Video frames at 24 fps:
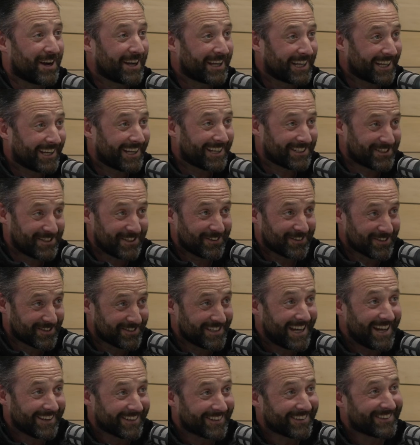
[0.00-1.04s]
can actually
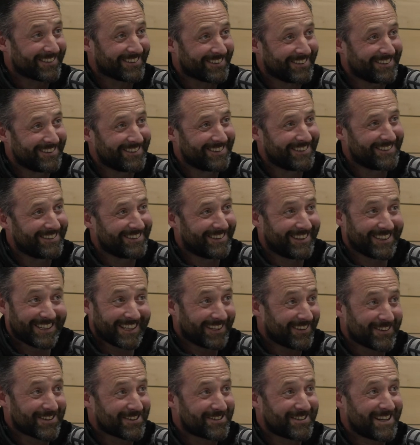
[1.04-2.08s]
understand it. I
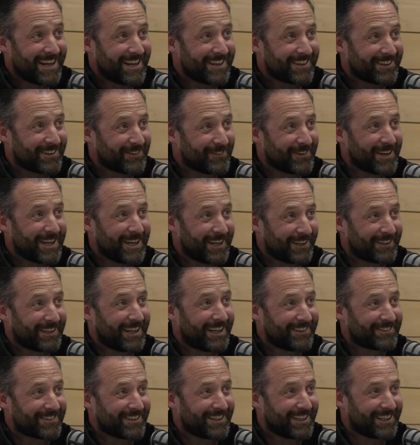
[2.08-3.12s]
can understand the way it
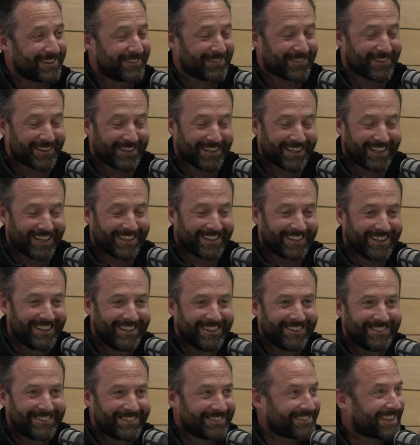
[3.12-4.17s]
is.
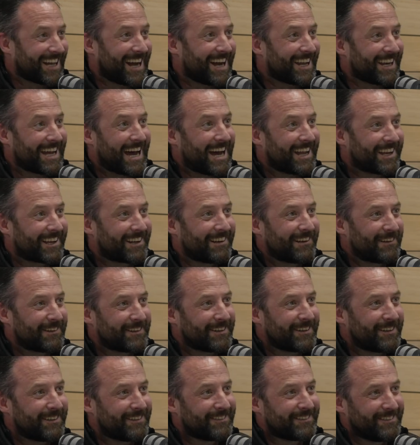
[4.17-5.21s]
Like, just can't handle
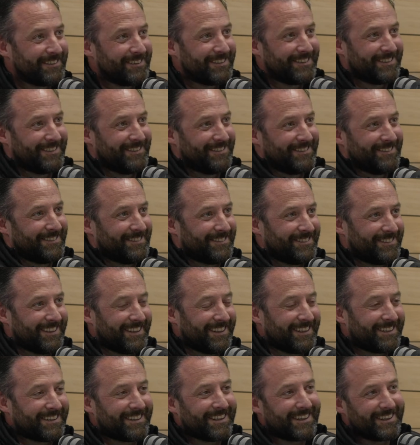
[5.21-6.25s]
the
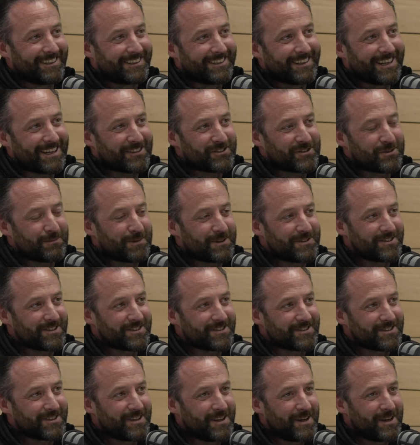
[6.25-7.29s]
extra business.